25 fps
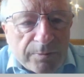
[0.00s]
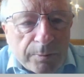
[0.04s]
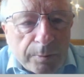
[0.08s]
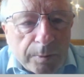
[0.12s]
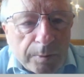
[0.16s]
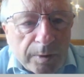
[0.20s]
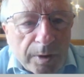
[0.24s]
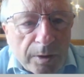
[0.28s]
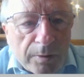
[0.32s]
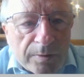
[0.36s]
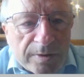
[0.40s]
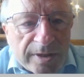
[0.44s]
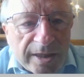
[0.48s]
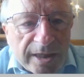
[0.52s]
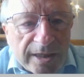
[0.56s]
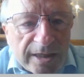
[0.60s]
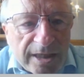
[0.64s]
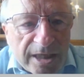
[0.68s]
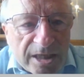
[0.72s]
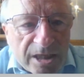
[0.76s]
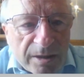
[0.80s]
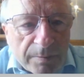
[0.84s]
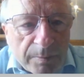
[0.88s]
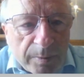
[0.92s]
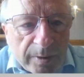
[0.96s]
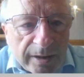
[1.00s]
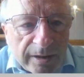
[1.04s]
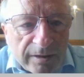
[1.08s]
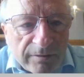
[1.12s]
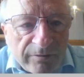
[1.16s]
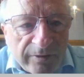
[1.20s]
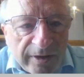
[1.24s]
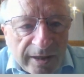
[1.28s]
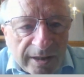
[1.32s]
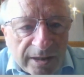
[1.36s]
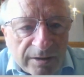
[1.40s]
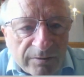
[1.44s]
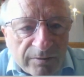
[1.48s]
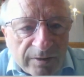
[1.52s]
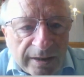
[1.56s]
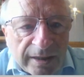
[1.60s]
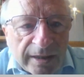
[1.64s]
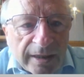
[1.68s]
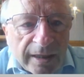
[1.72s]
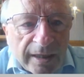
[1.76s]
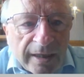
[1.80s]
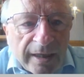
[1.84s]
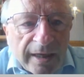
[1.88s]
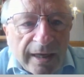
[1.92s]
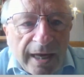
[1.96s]
as we would always say, discipline effectively,
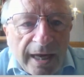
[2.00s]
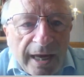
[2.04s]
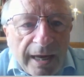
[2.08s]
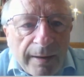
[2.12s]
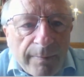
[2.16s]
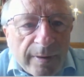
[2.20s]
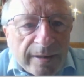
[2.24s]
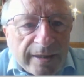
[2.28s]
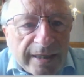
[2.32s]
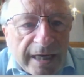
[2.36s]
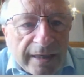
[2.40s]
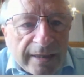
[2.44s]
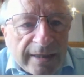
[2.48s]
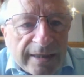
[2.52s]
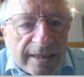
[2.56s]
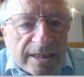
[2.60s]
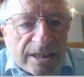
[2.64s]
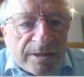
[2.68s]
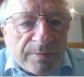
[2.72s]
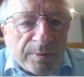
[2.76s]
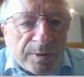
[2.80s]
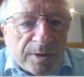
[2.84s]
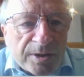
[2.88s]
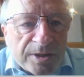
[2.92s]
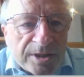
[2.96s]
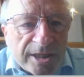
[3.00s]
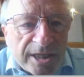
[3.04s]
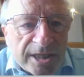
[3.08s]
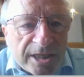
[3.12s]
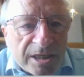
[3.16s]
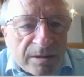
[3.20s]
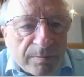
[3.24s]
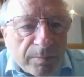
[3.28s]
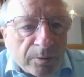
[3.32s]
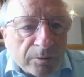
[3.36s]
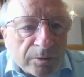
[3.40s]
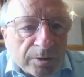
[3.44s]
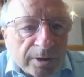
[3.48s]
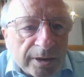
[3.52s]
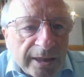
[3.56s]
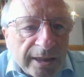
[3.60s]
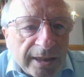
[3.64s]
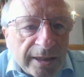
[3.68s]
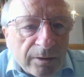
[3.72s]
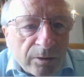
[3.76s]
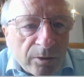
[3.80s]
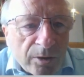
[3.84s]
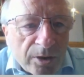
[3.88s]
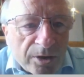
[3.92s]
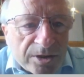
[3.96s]
and that needs to be consistent both
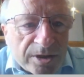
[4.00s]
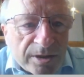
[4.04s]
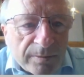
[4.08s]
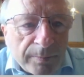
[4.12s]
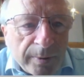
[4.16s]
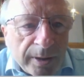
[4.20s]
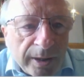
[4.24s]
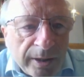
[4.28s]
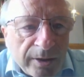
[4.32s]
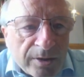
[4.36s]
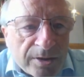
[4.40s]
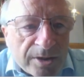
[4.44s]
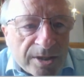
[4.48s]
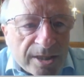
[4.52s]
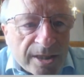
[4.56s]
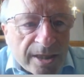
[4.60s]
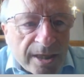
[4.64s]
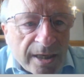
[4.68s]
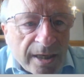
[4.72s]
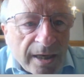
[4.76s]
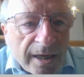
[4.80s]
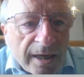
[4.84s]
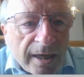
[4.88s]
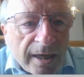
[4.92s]
across the parents